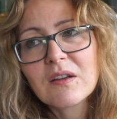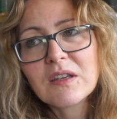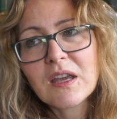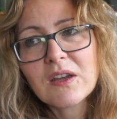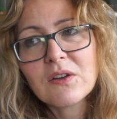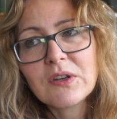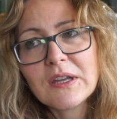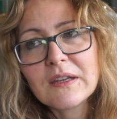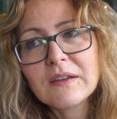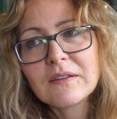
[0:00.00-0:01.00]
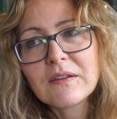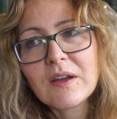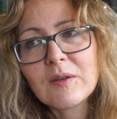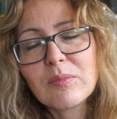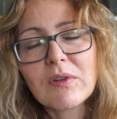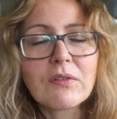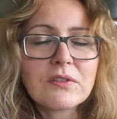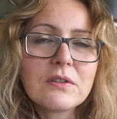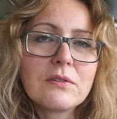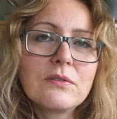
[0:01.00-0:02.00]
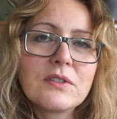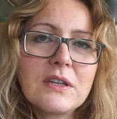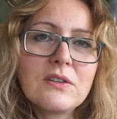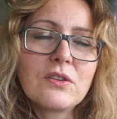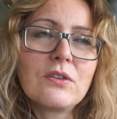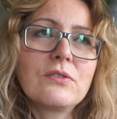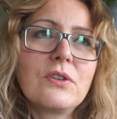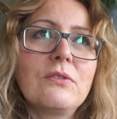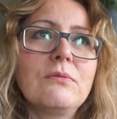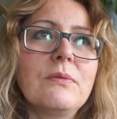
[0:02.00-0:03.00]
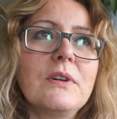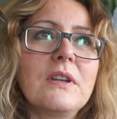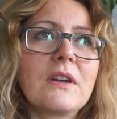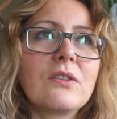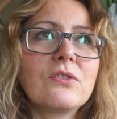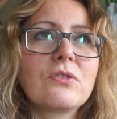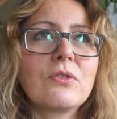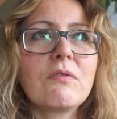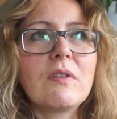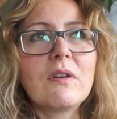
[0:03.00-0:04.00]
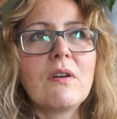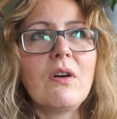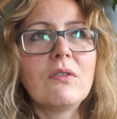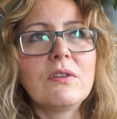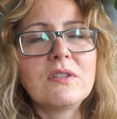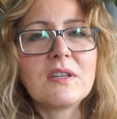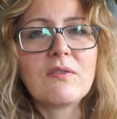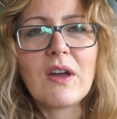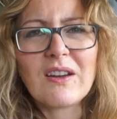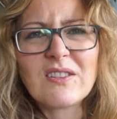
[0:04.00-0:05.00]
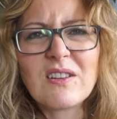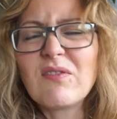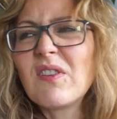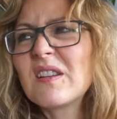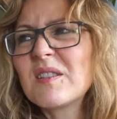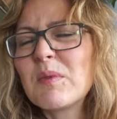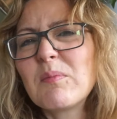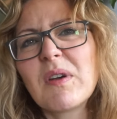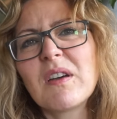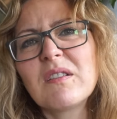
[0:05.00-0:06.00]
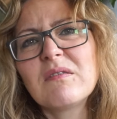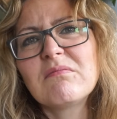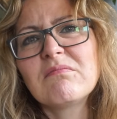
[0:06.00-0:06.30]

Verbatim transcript: yay or nay, and blocked the Lone Skein Shawl too, and I can show you it on and see if it actually fits a bit better.